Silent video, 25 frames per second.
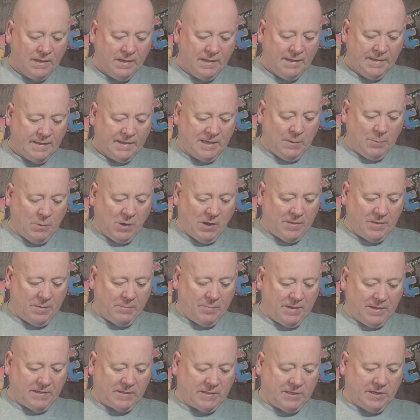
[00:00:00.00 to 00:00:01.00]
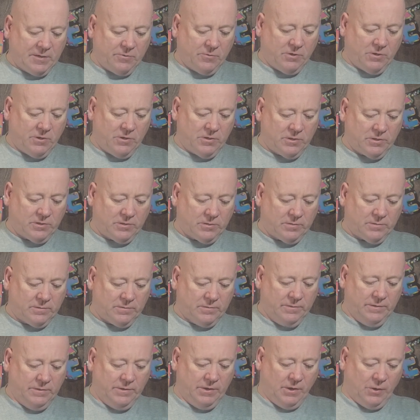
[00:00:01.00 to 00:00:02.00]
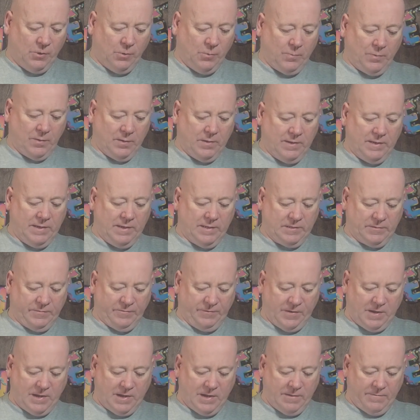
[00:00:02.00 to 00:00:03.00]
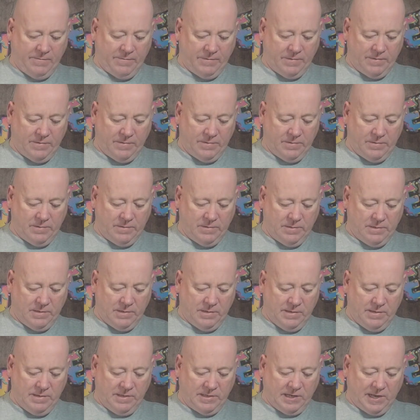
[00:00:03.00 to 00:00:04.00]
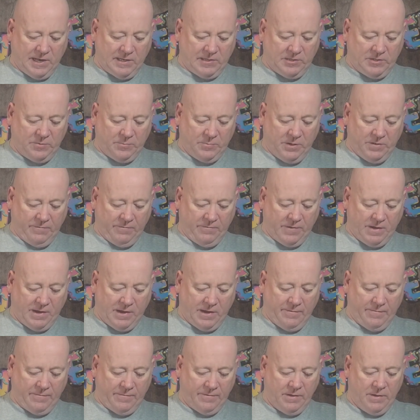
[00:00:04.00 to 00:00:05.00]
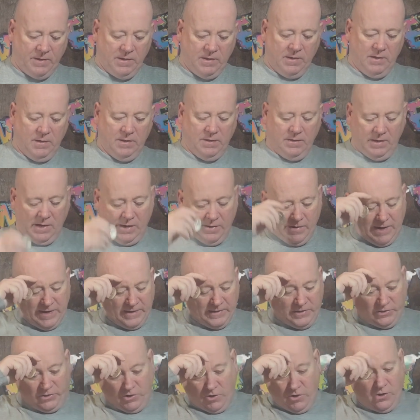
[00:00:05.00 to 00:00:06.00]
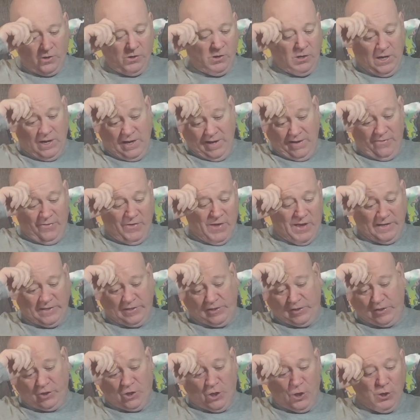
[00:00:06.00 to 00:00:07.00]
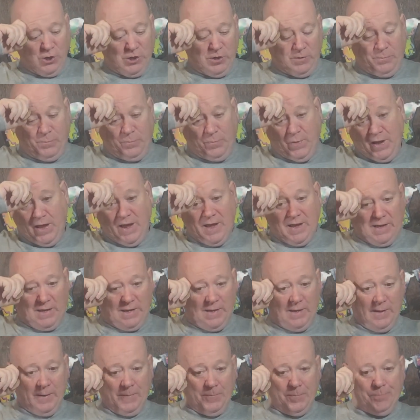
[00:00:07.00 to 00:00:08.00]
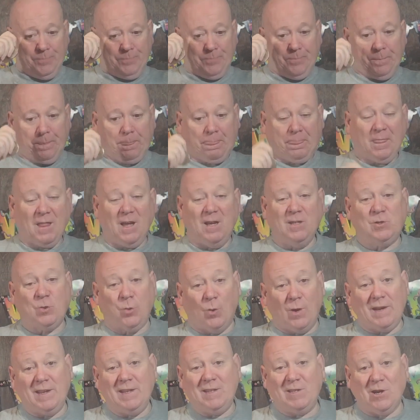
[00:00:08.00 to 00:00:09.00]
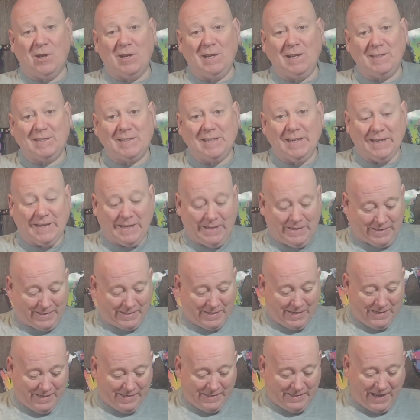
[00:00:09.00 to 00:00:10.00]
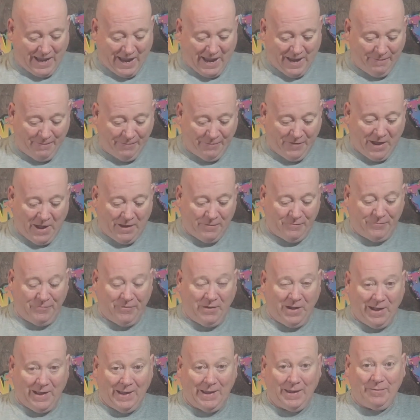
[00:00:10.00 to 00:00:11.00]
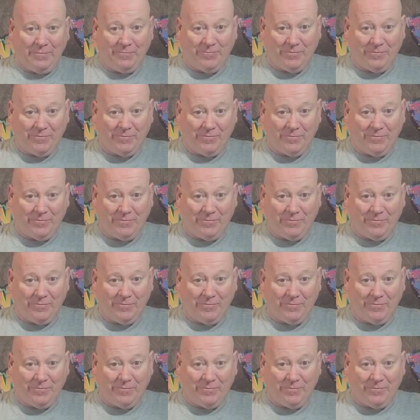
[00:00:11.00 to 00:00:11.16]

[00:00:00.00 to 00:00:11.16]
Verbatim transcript: Keep on the big zeros. Nope. There's a five. And this has to be a five. All right. So this could be a $20 ticket. 10, 5, 5.